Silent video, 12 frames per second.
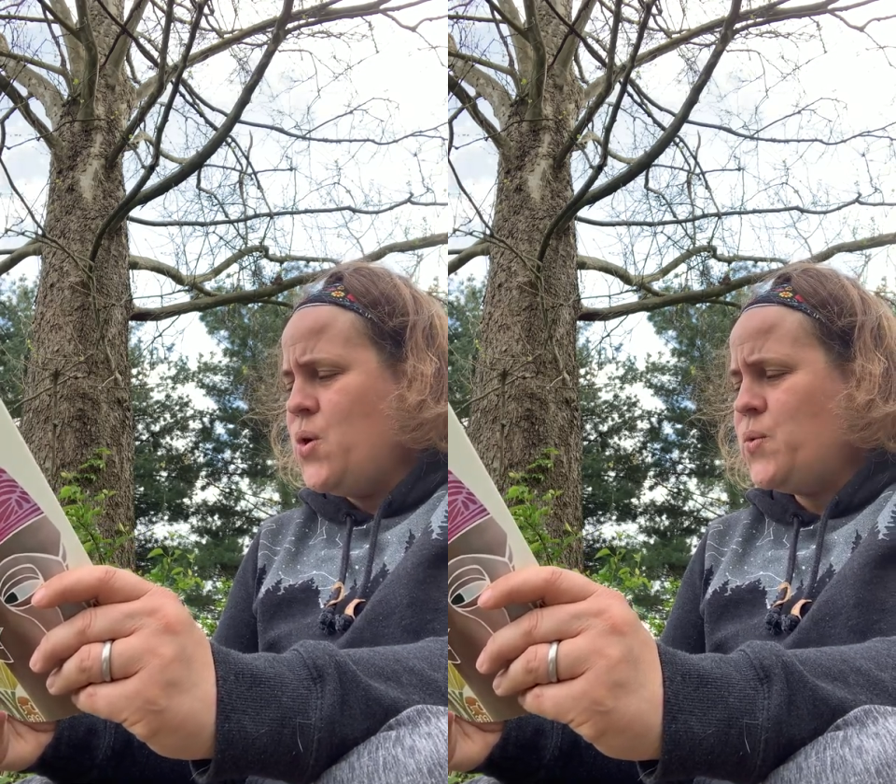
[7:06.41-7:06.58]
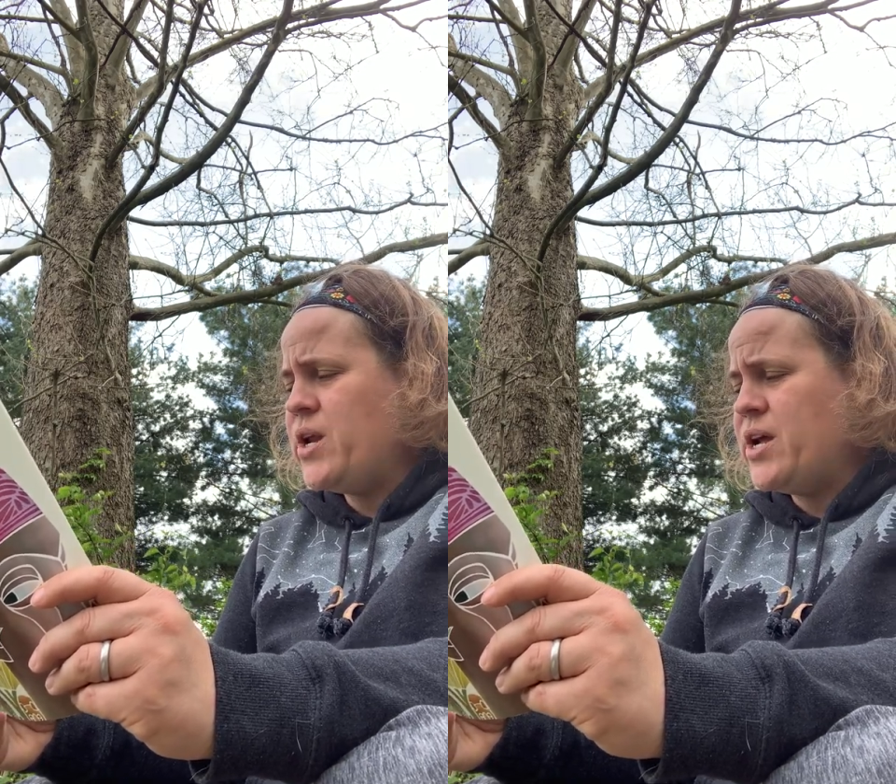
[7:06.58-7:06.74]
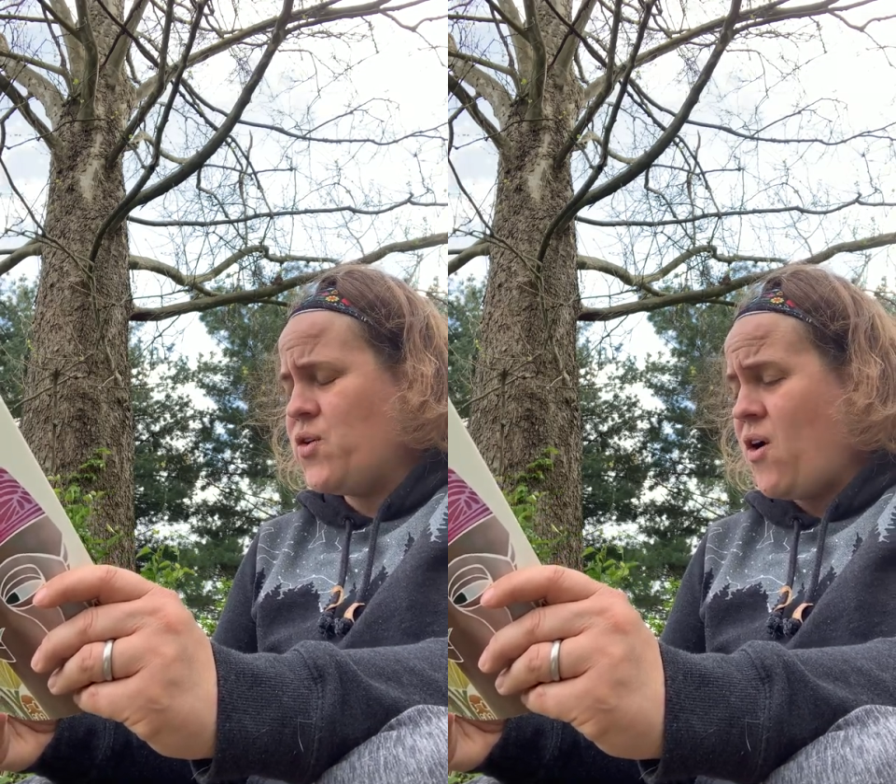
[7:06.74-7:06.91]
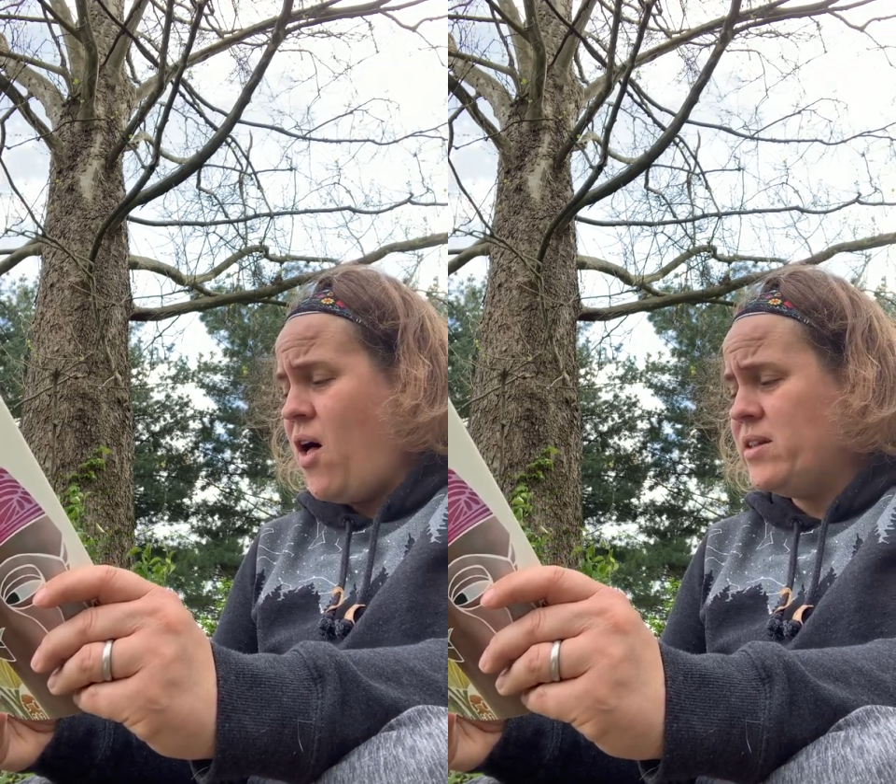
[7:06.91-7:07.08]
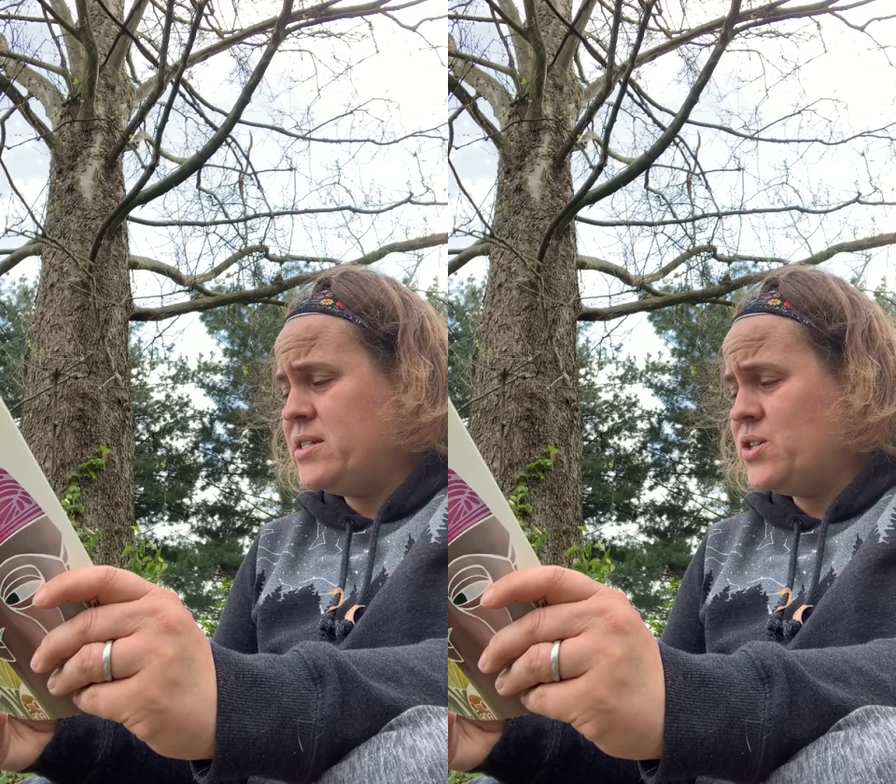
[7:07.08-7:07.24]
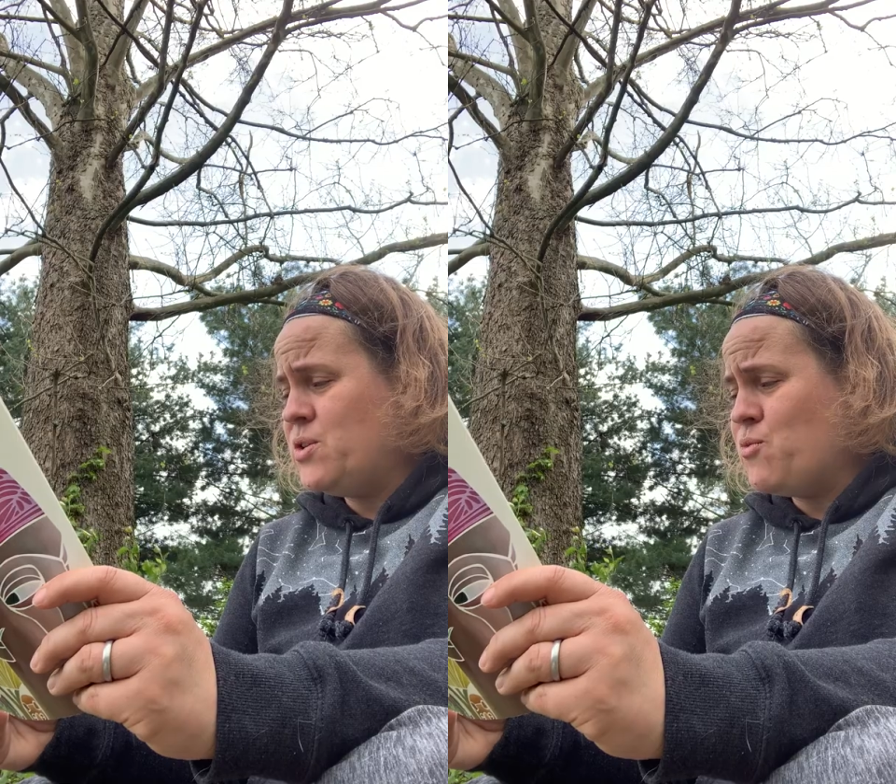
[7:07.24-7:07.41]
When I
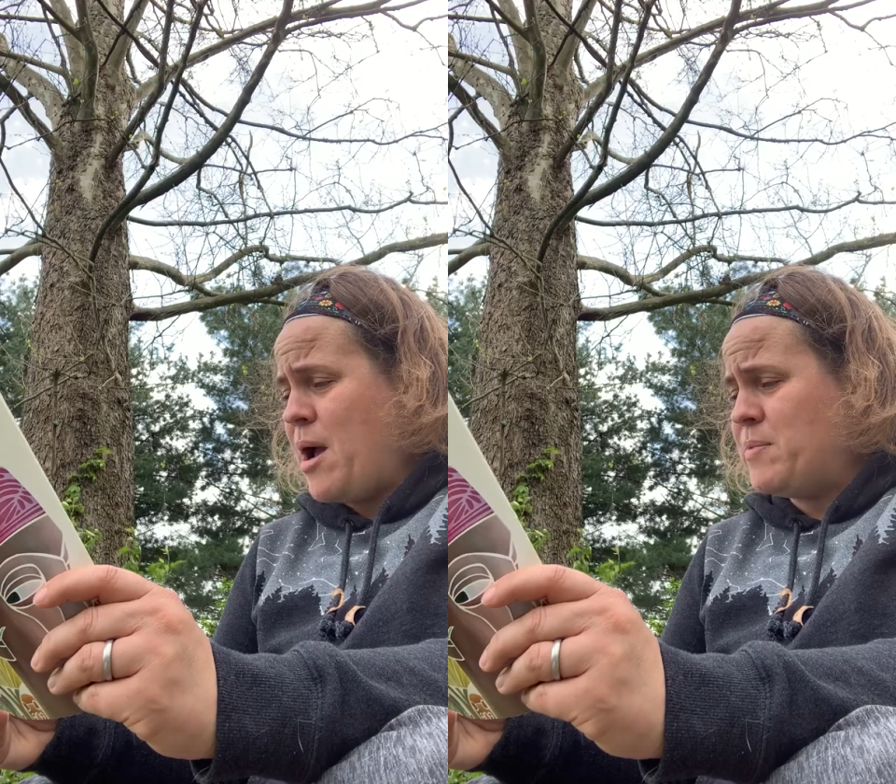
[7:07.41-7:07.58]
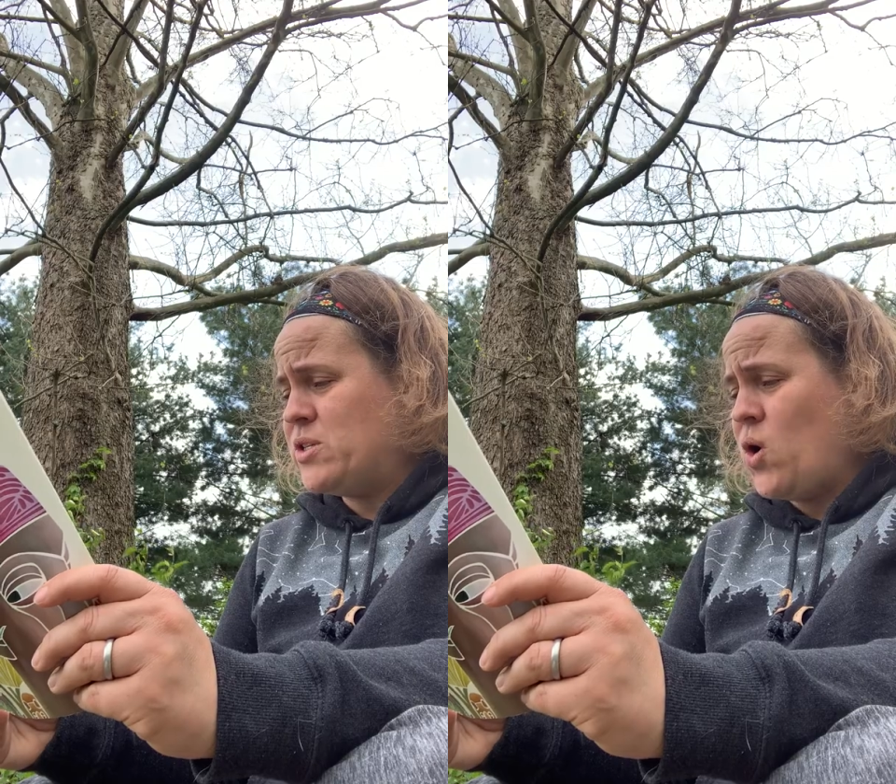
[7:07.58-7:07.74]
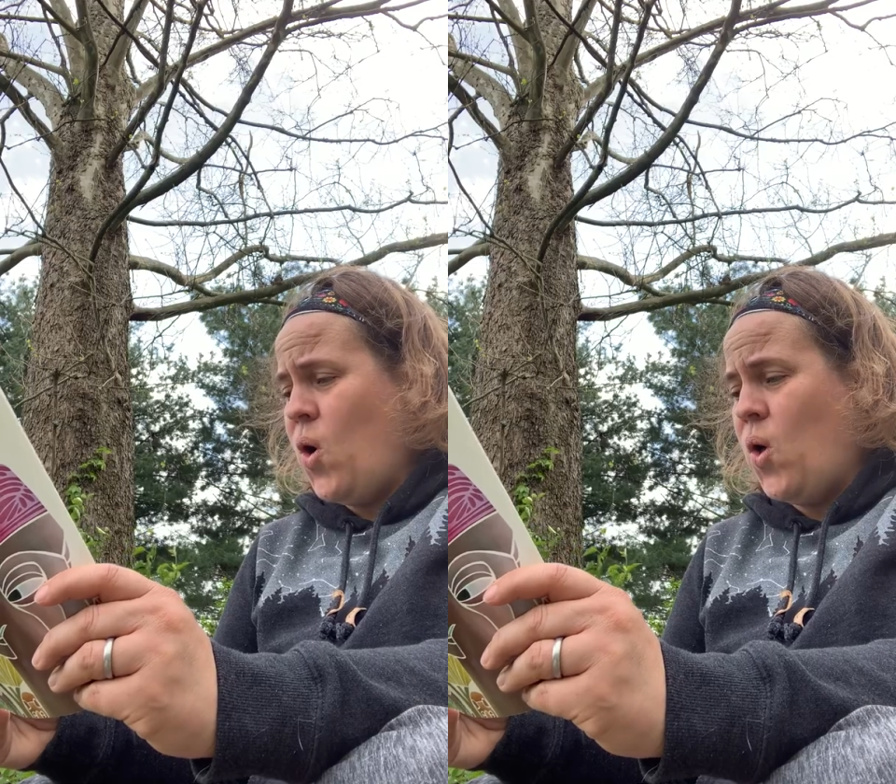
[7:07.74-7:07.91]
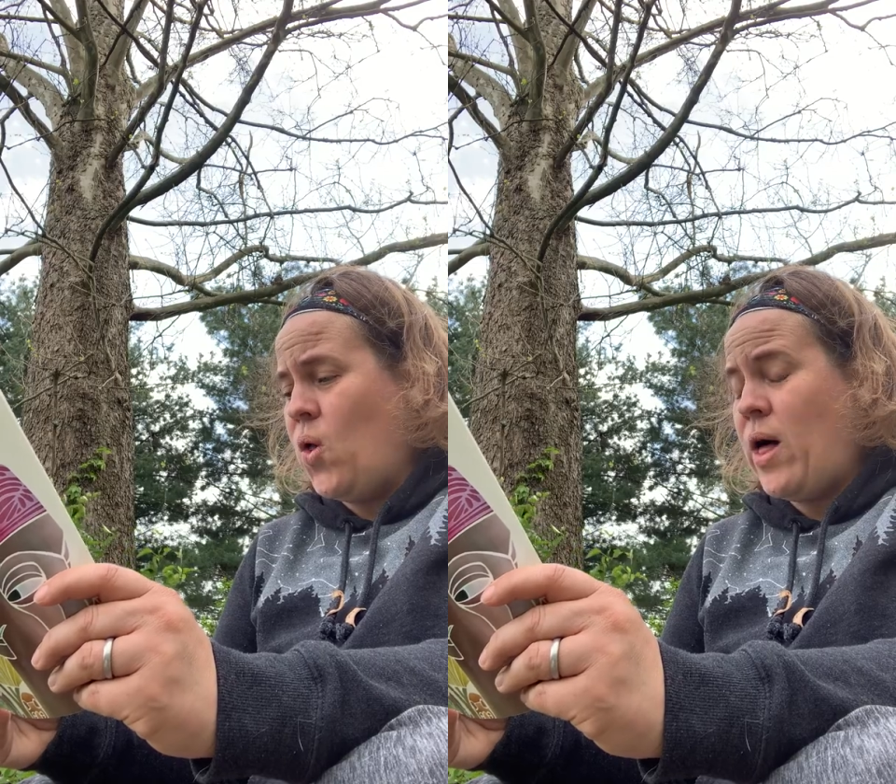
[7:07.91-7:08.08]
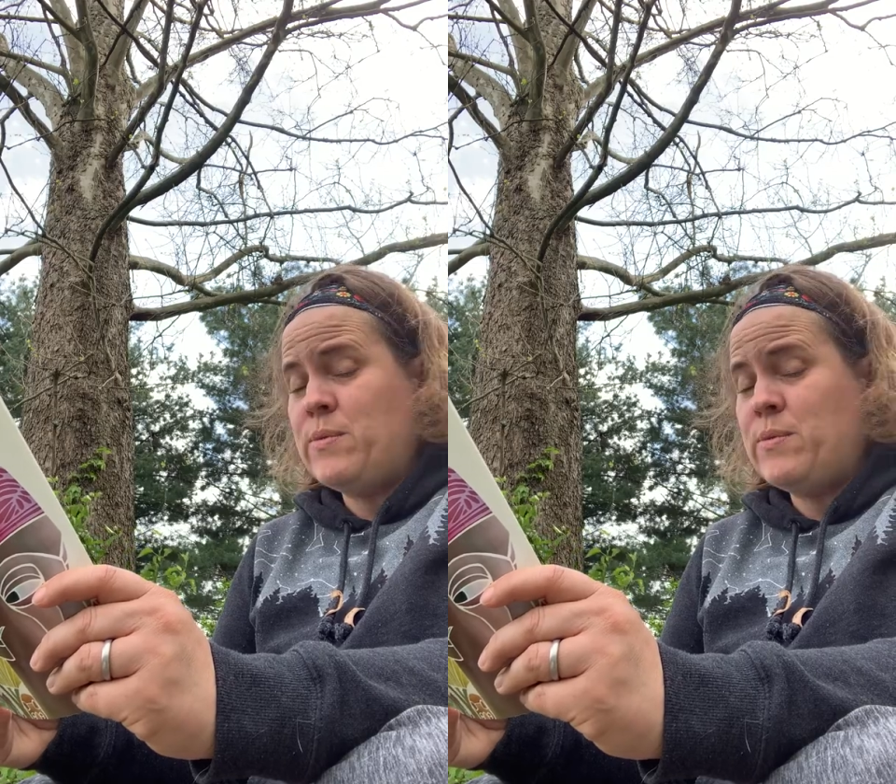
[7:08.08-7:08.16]
crawled into the rabbit's hole,